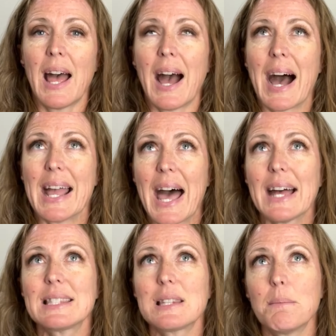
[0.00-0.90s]
I
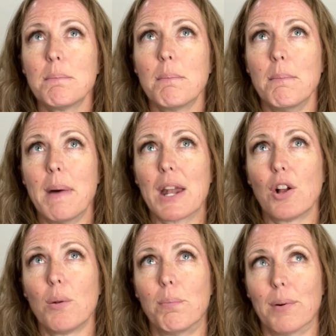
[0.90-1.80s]
had some
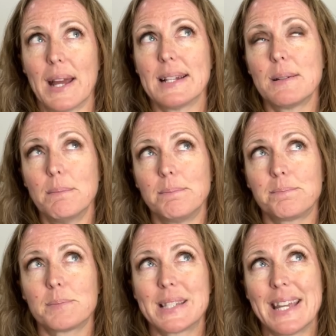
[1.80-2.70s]
metal bread
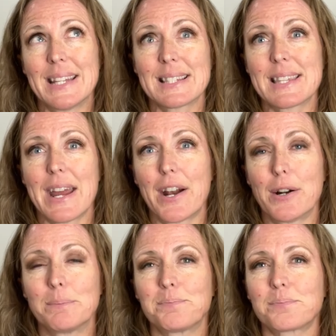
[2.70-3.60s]
tins there,